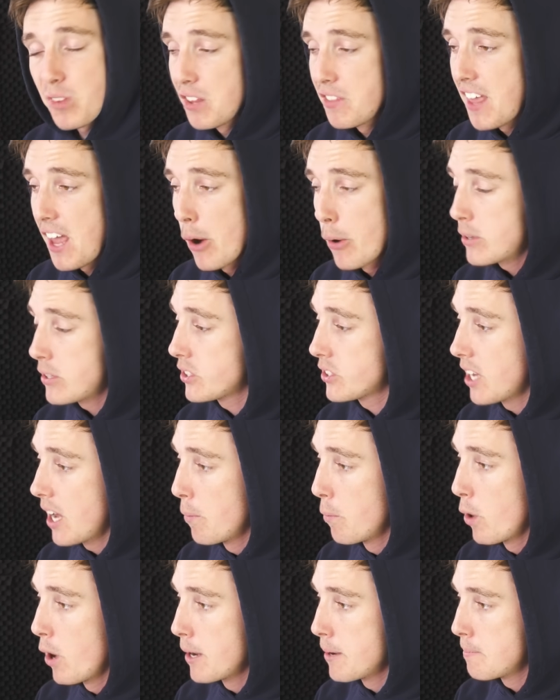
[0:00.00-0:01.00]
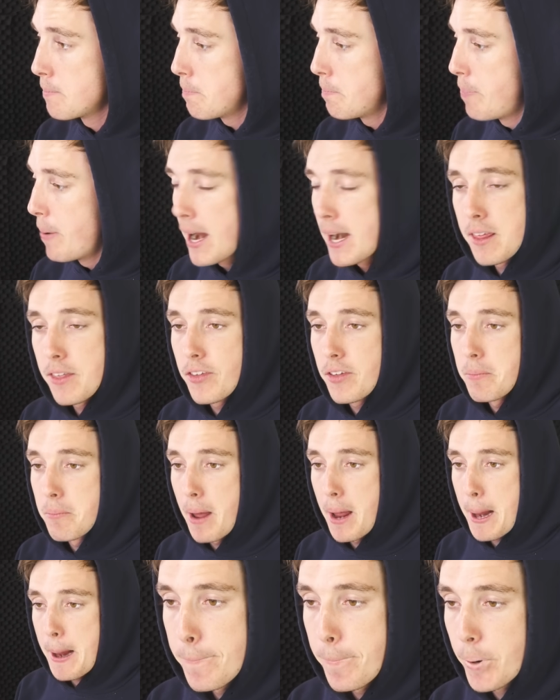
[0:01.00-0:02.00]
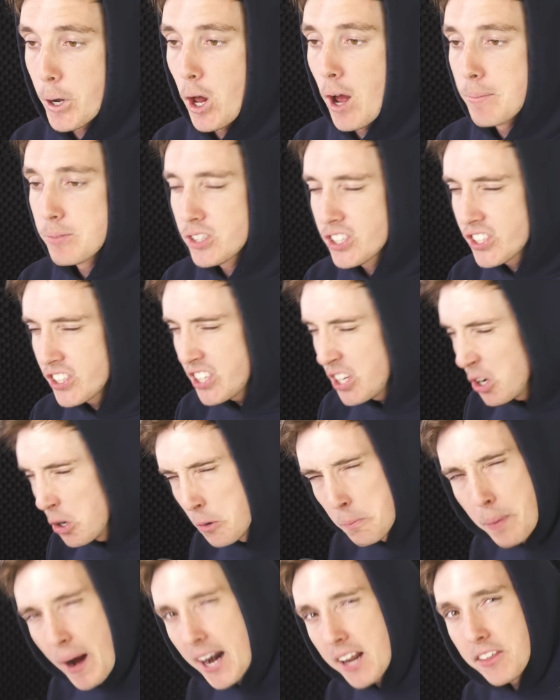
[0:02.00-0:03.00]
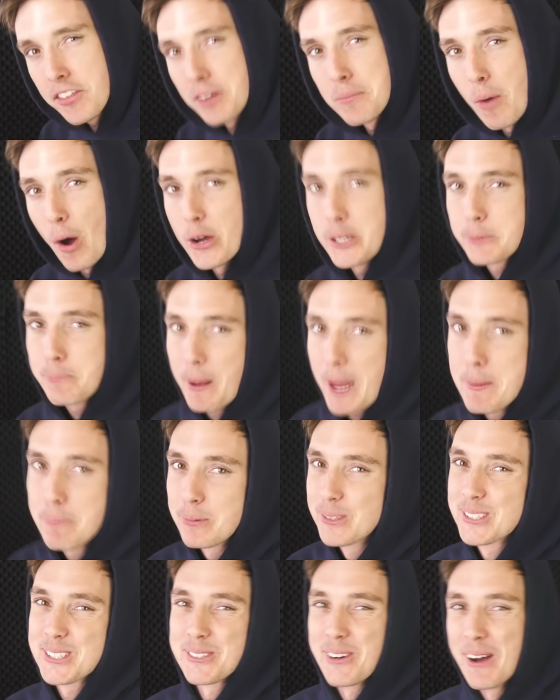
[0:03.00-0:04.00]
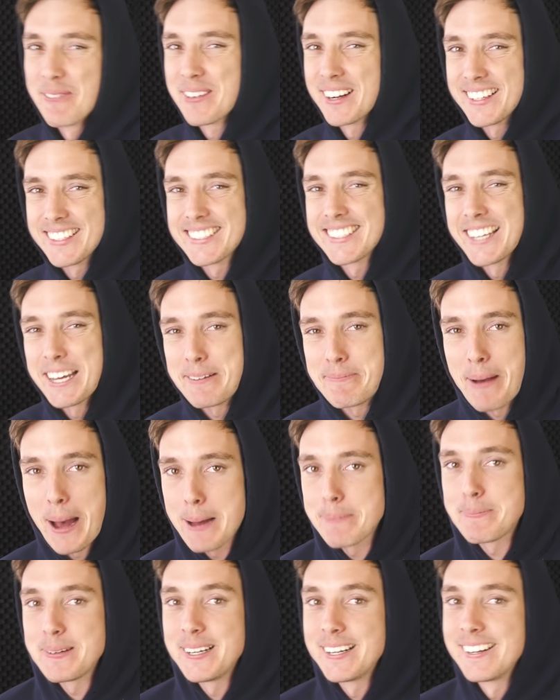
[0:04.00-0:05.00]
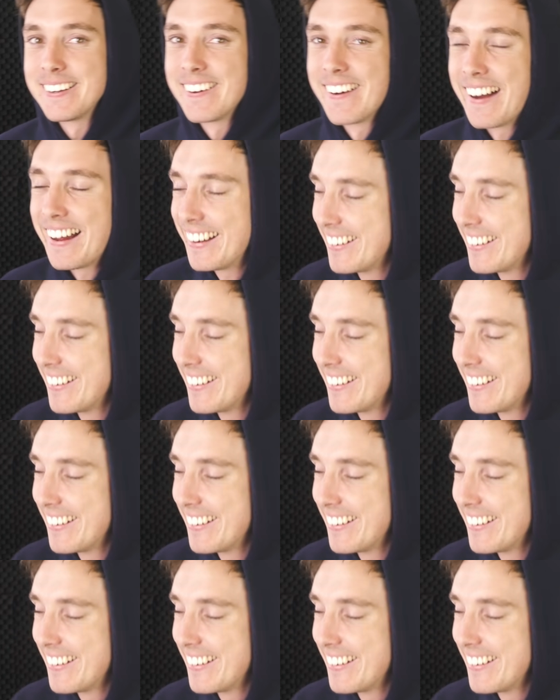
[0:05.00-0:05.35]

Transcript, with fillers: There is someone better than me, but I'm still better than most people, so I'm gonna sleep happy tonight.